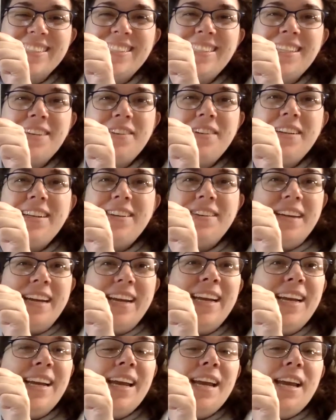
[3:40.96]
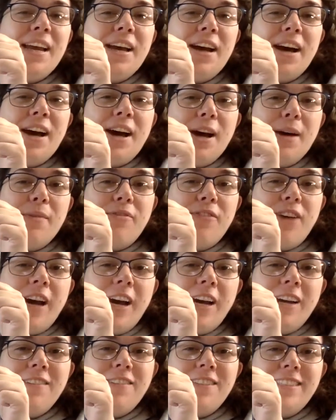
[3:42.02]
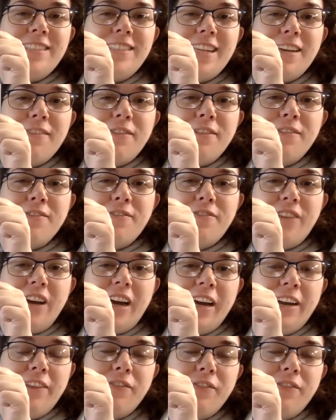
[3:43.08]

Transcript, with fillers: so anyway, um, five, seven, five.